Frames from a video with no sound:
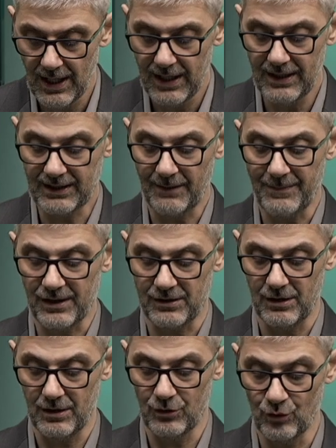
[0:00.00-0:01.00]
In
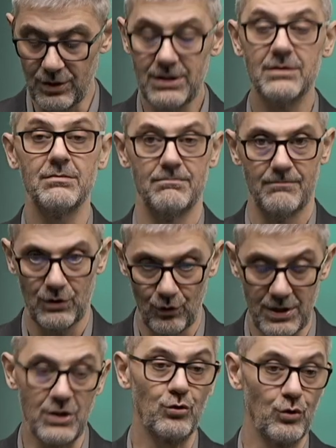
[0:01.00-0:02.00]
capacity unit, you
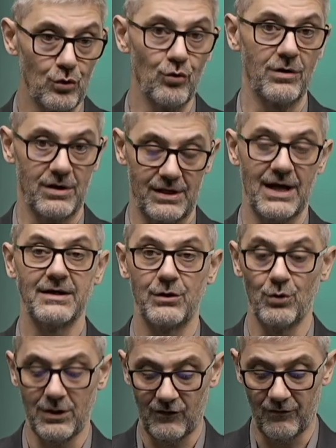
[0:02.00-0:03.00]
need to use standard
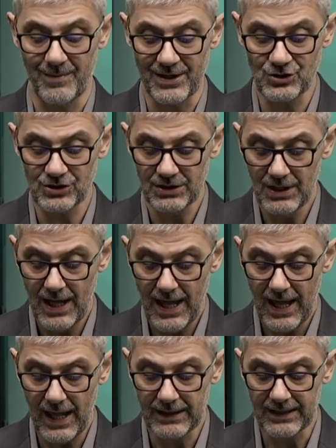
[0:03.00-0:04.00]
unit of measure.
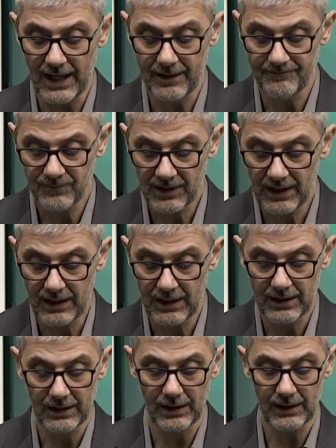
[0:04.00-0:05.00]
And then in